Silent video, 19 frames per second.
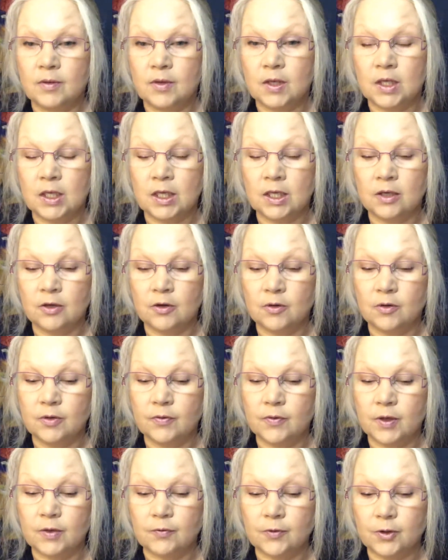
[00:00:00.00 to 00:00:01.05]
you know, if,
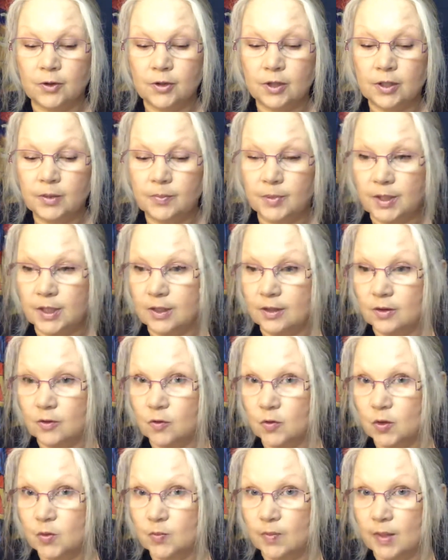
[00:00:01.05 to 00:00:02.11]
if you're going to be in
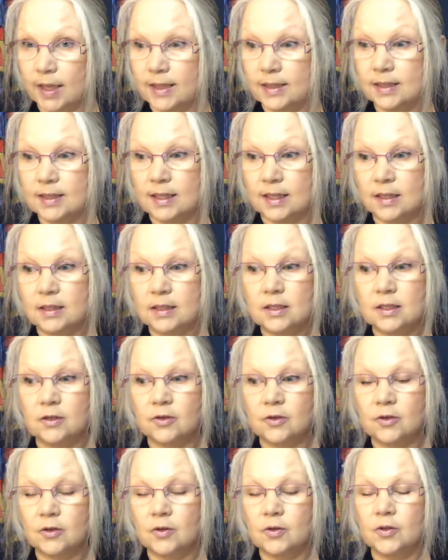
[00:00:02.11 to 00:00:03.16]
those mindsets,
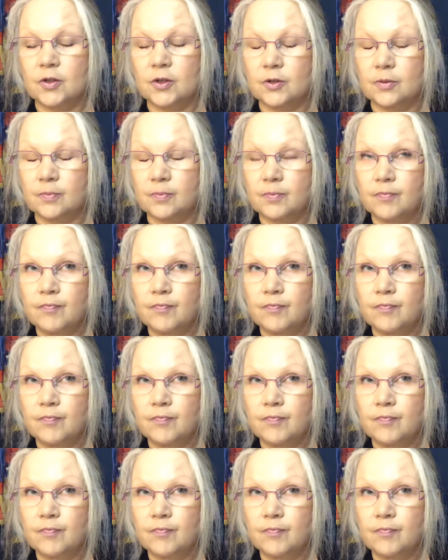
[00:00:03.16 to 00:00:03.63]
your your